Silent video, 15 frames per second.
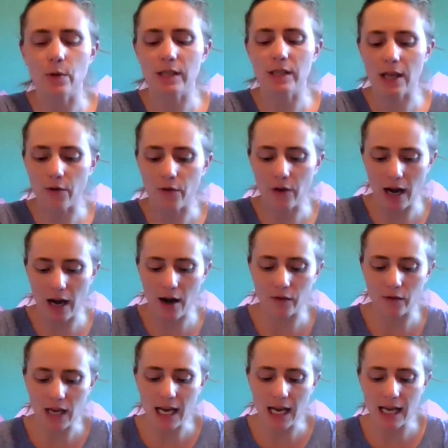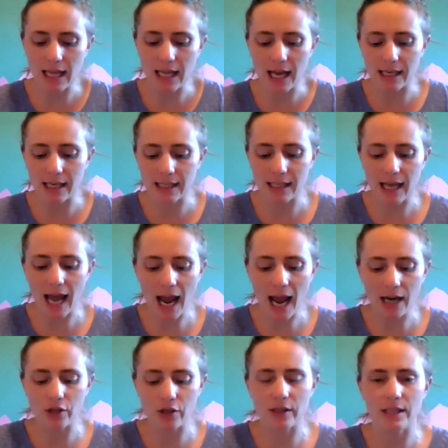self-care, of taking that into the
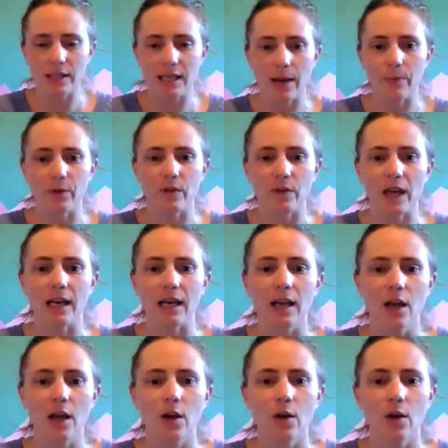action step of then